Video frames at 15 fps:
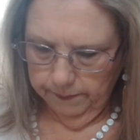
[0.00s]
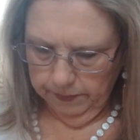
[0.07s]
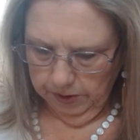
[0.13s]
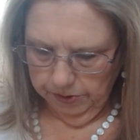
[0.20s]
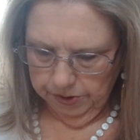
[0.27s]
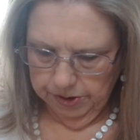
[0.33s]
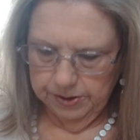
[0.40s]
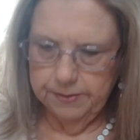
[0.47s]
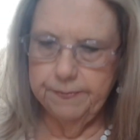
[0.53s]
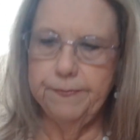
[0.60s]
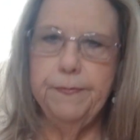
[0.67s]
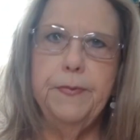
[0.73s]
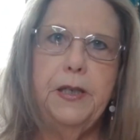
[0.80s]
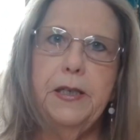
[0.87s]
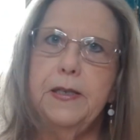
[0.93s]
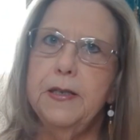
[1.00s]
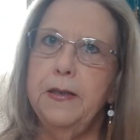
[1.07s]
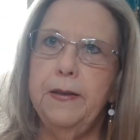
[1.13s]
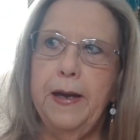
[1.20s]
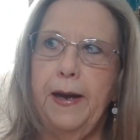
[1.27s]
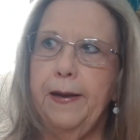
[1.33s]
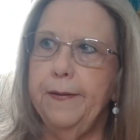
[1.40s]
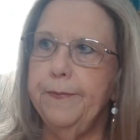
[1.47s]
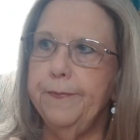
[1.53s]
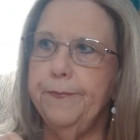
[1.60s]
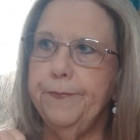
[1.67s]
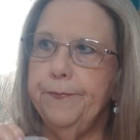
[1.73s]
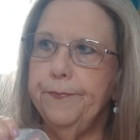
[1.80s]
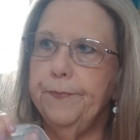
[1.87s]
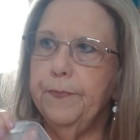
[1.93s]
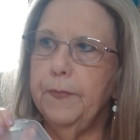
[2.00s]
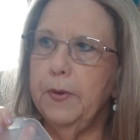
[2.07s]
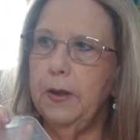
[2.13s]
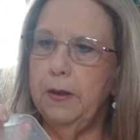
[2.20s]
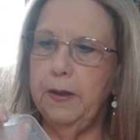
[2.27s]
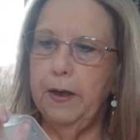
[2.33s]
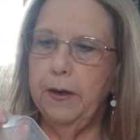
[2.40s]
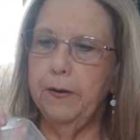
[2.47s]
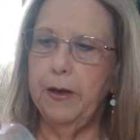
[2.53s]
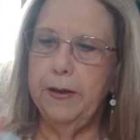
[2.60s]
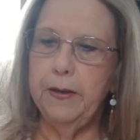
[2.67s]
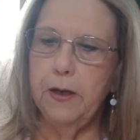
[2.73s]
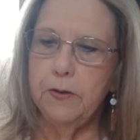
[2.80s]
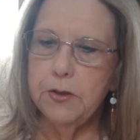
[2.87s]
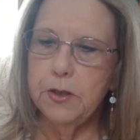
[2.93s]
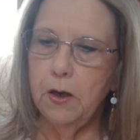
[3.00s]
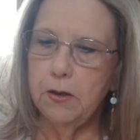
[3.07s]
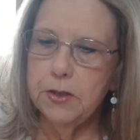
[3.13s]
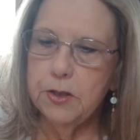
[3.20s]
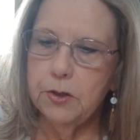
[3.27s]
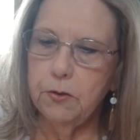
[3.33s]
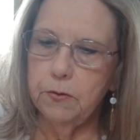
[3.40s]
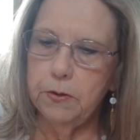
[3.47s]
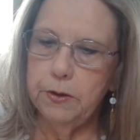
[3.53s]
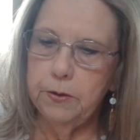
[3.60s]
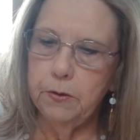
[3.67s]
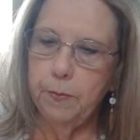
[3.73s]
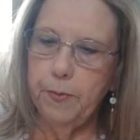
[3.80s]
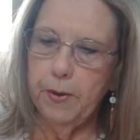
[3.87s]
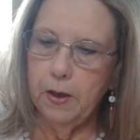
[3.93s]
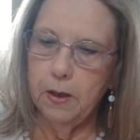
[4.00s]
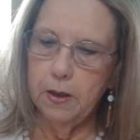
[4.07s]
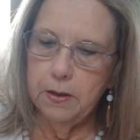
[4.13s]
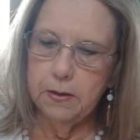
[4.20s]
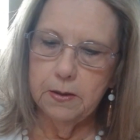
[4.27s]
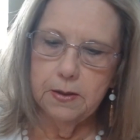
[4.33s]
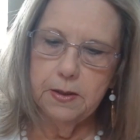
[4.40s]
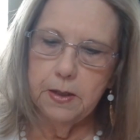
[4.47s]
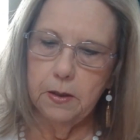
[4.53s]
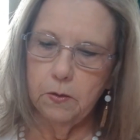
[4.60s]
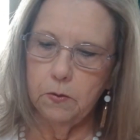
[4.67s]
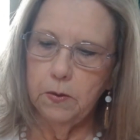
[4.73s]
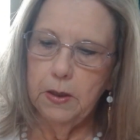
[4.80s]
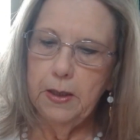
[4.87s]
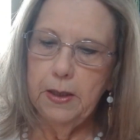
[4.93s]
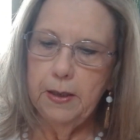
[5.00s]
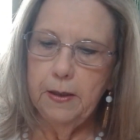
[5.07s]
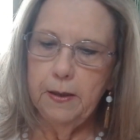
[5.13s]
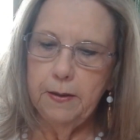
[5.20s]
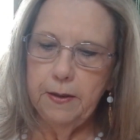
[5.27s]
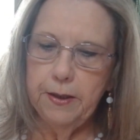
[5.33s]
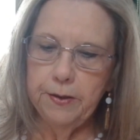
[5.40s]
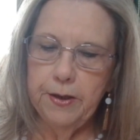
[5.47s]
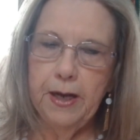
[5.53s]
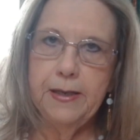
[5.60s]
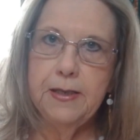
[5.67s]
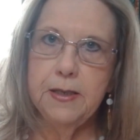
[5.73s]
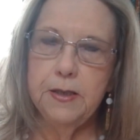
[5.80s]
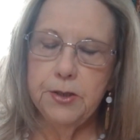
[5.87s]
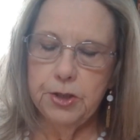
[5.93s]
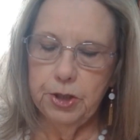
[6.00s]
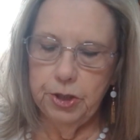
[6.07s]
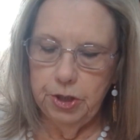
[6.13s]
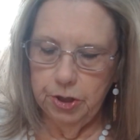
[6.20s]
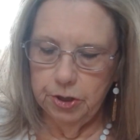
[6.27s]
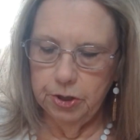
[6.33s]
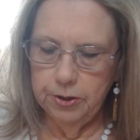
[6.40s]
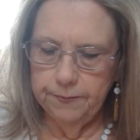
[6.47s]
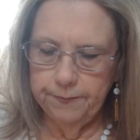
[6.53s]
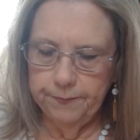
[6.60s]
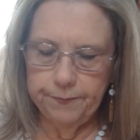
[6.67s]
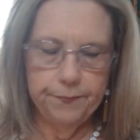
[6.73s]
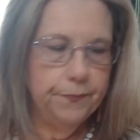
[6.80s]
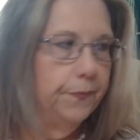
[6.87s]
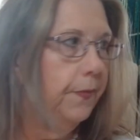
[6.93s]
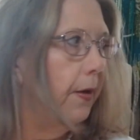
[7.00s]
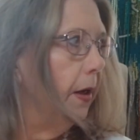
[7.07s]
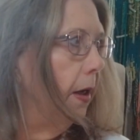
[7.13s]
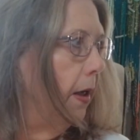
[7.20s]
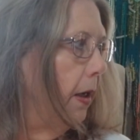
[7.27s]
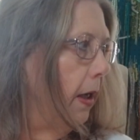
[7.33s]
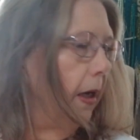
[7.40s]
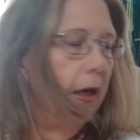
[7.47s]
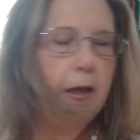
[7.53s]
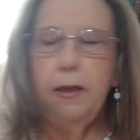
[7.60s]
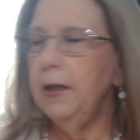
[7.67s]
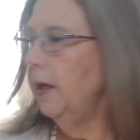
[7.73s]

There's just this and that in there, and those all screw apart, so they're nice and secure. And